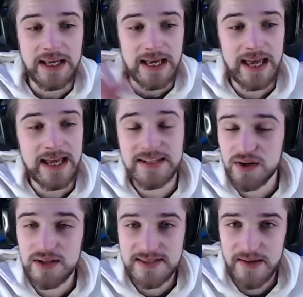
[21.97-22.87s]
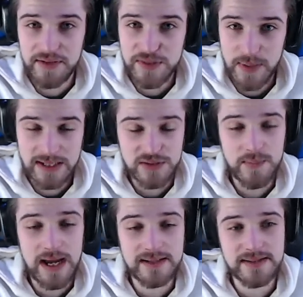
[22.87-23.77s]
It's all 7 expansion
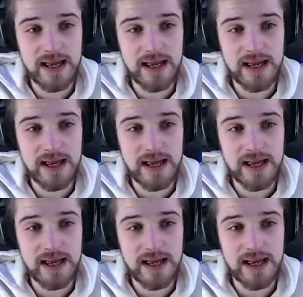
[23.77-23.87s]
packs.